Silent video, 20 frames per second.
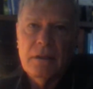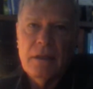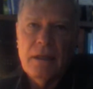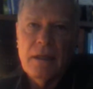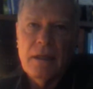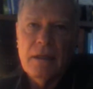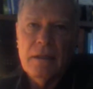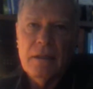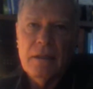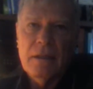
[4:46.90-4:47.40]

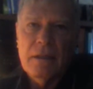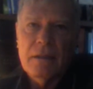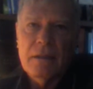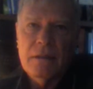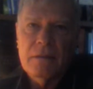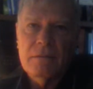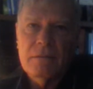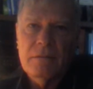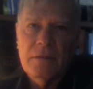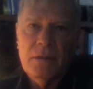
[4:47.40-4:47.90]
and
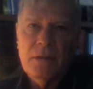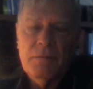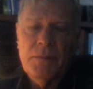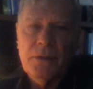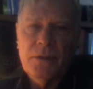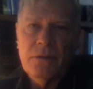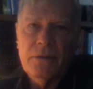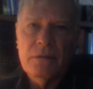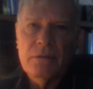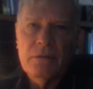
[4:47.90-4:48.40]

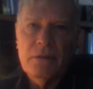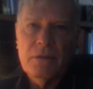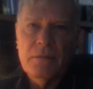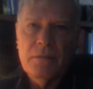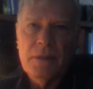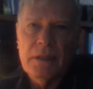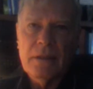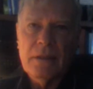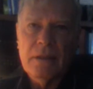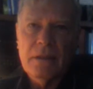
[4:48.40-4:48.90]
they're
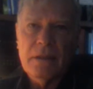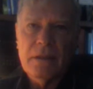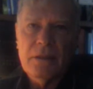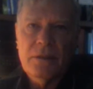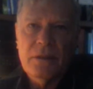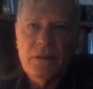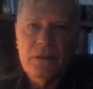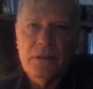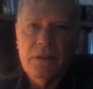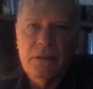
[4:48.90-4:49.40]
making
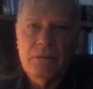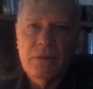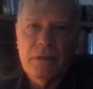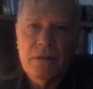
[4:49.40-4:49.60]
electricity